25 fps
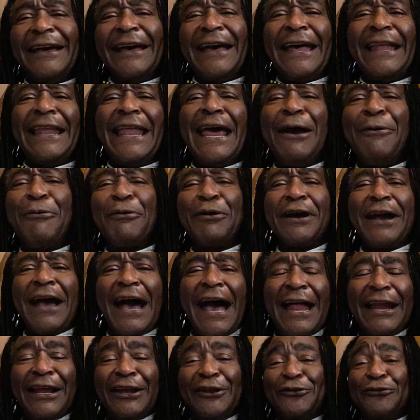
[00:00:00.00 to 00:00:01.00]
and they were
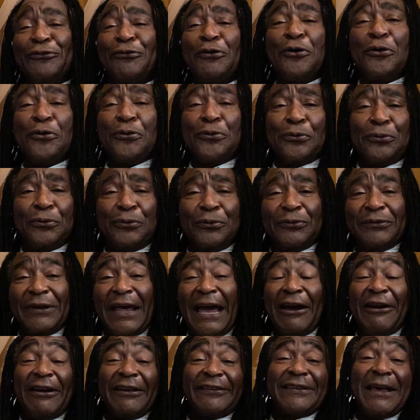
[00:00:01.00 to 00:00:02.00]
kind of true.
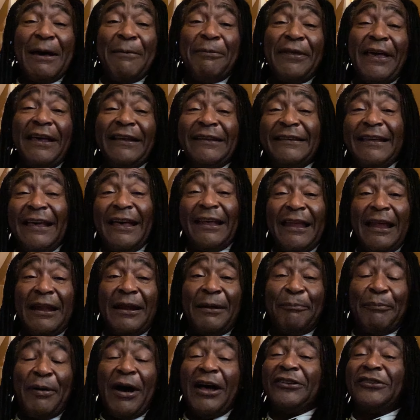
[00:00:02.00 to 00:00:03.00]
Some of they said,
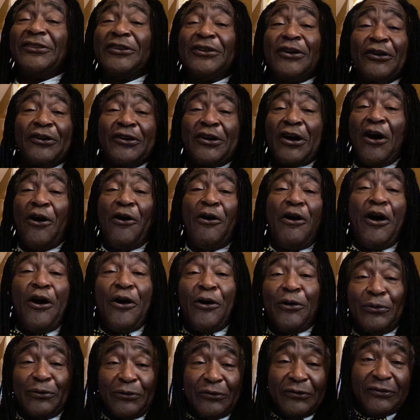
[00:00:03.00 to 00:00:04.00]
and a bunch of your
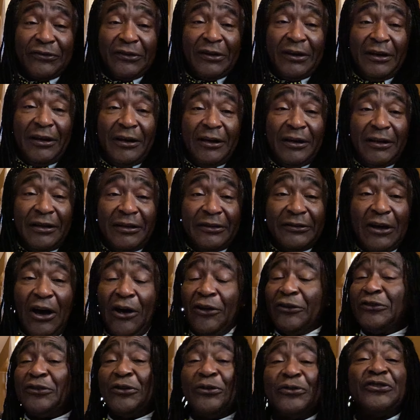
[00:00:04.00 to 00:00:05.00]
co-hosts
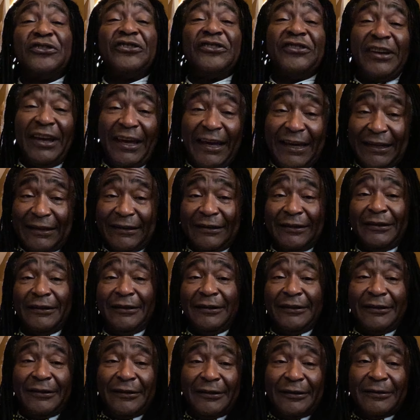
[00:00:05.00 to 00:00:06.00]
don't do shit,
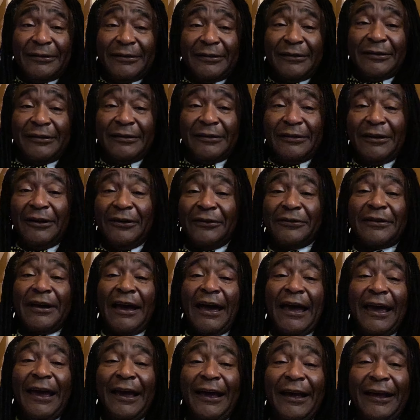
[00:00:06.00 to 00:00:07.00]

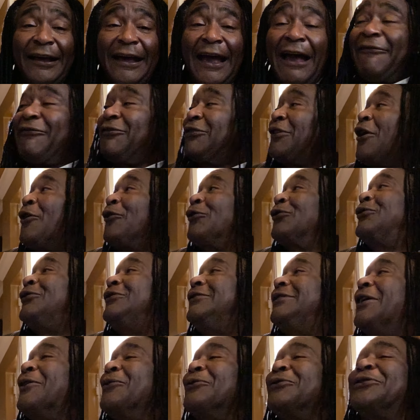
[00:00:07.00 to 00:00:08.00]
okay? Have no,
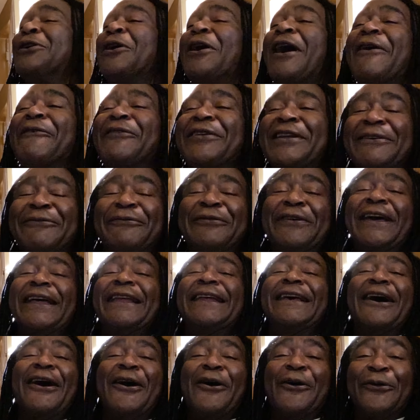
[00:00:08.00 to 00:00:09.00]
don't have any
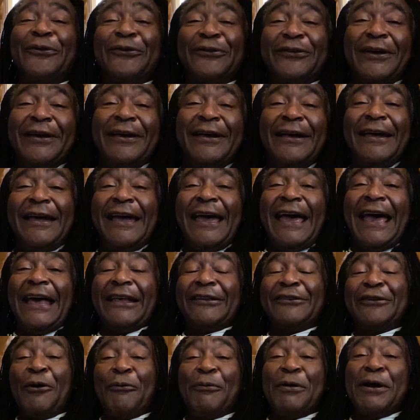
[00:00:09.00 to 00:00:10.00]
videos.
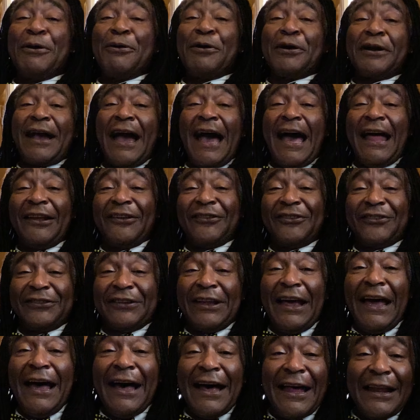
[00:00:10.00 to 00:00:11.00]
And so we were kind of
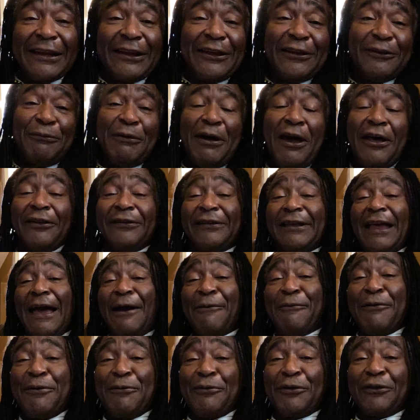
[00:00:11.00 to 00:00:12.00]
stunned because we all the
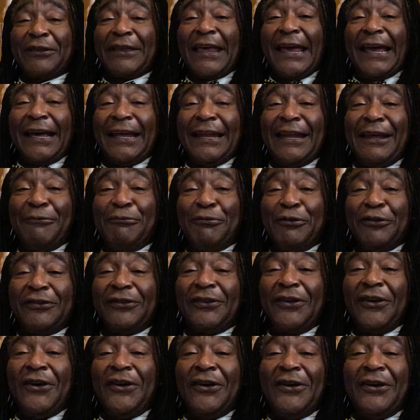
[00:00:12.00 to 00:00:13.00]
time we were thinking it
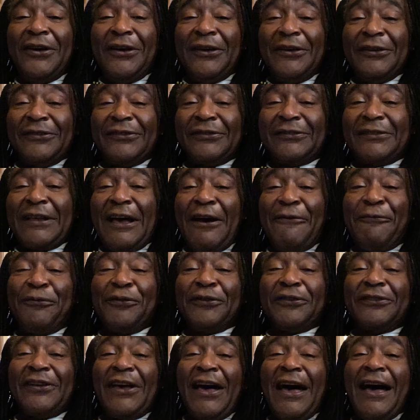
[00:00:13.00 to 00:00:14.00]
was stuff
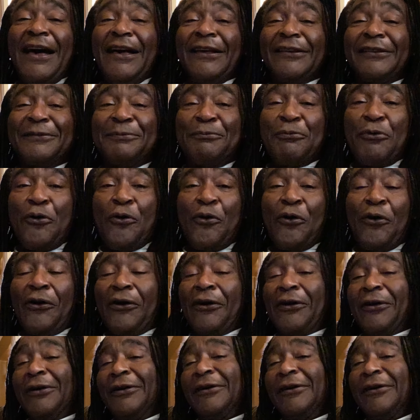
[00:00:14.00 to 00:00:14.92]
was us more.